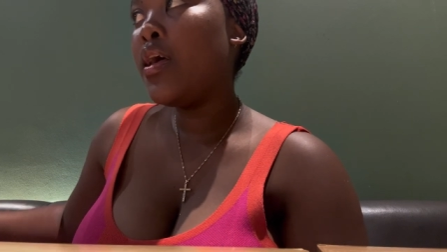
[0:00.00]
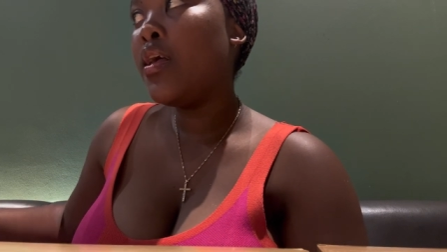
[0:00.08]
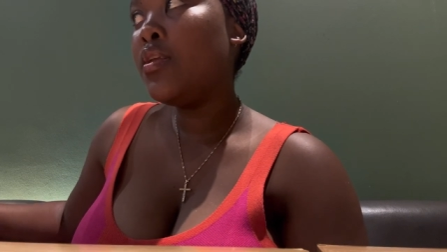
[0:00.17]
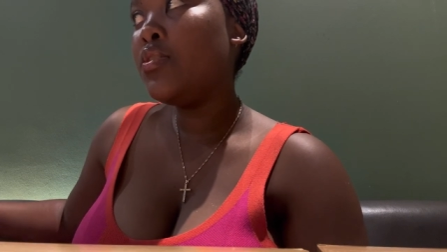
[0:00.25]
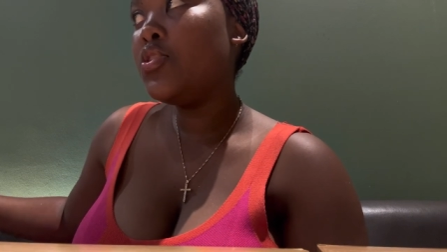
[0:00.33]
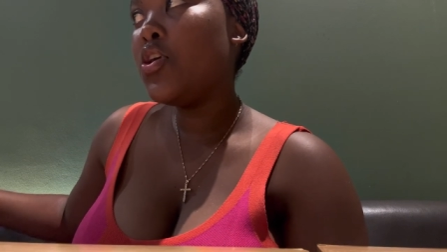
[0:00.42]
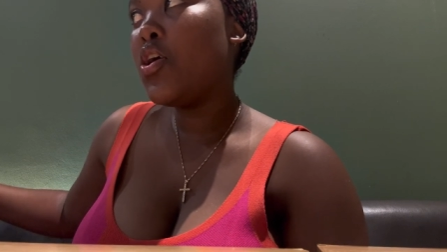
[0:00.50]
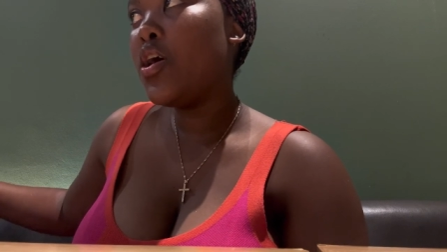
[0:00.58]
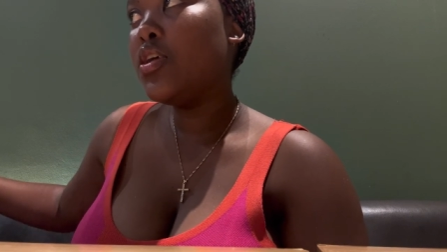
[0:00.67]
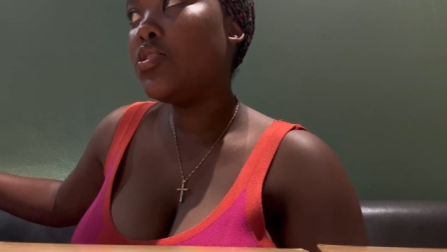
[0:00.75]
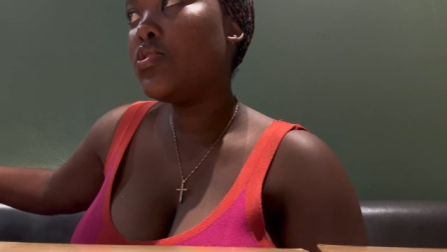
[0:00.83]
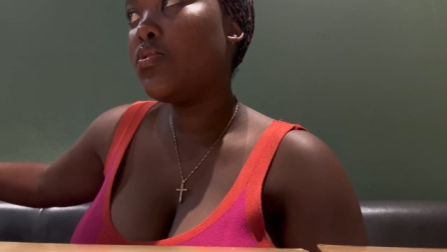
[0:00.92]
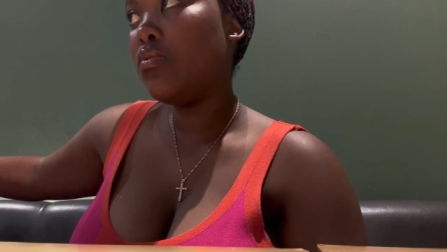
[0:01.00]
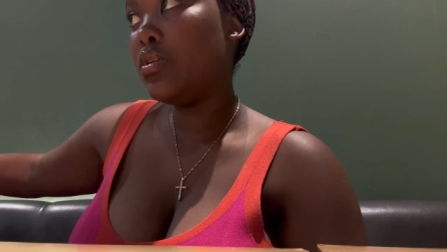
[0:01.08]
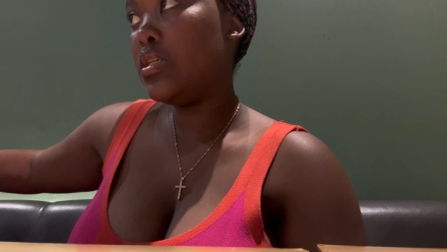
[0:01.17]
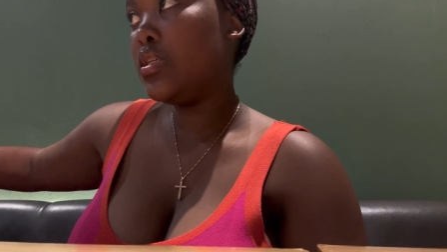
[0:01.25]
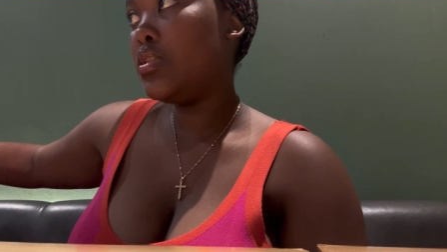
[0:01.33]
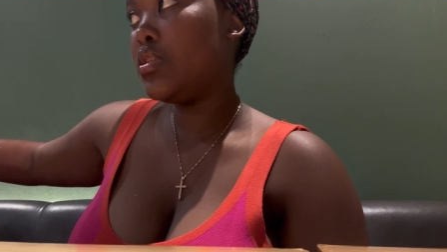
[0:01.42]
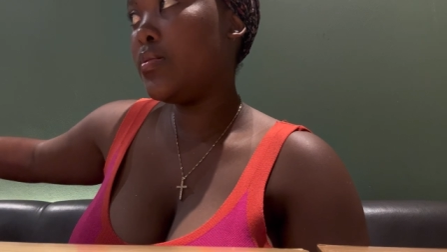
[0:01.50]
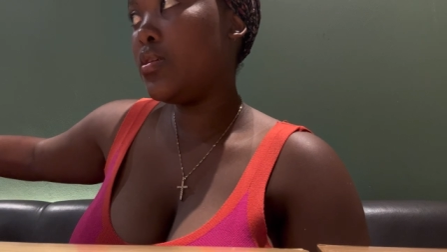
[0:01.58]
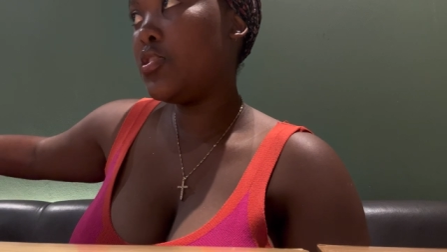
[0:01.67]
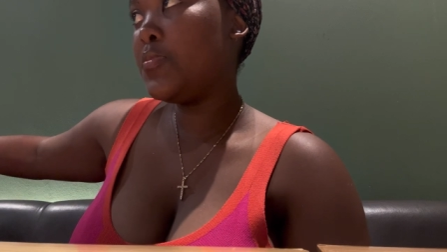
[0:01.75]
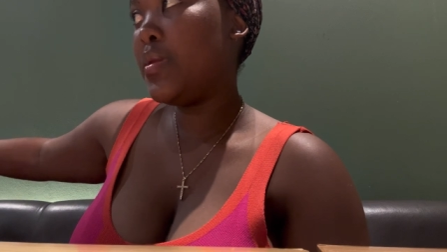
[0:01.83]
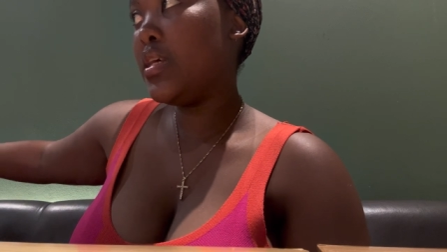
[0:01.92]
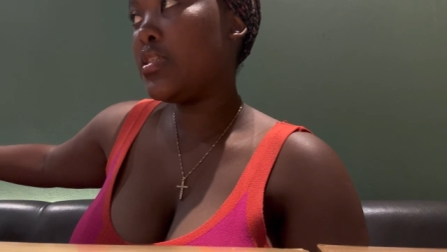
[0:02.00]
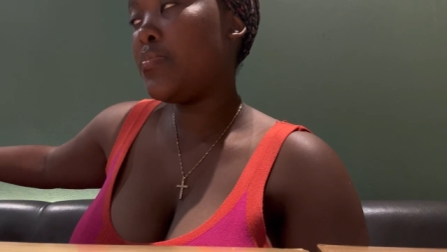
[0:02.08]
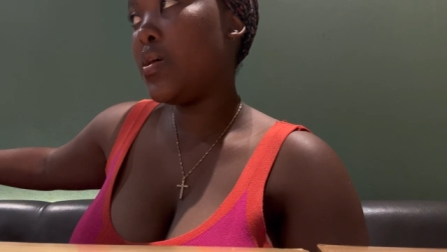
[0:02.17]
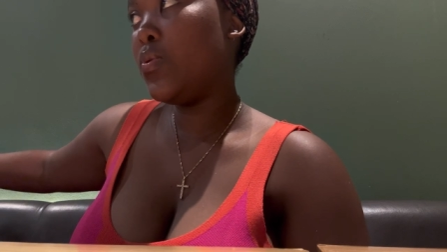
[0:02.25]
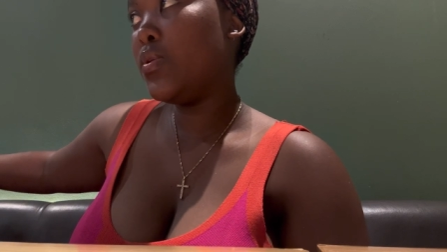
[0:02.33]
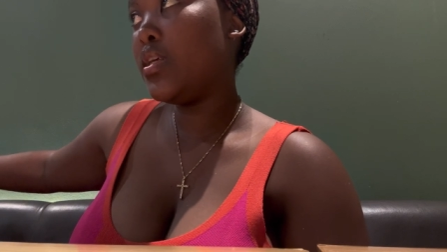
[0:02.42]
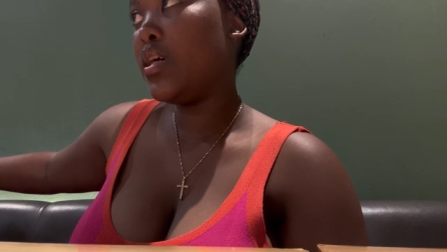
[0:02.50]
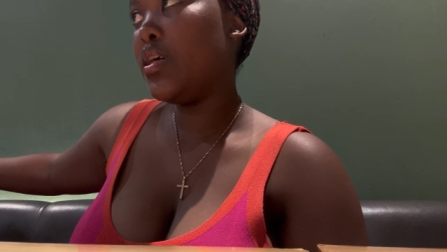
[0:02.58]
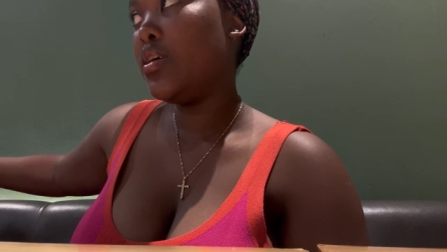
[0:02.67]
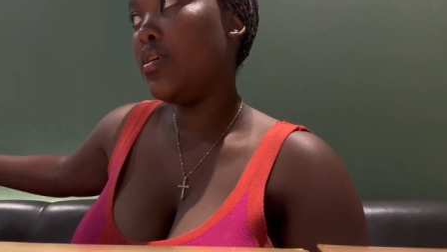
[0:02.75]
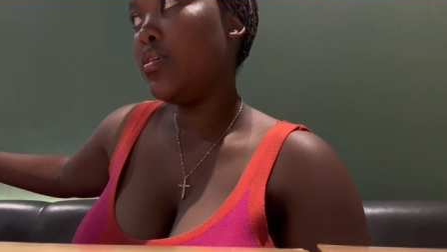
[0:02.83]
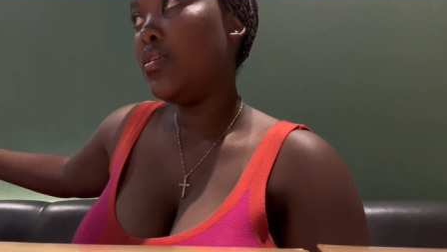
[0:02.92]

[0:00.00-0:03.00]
Young East African girl, you too busy fucking with your man.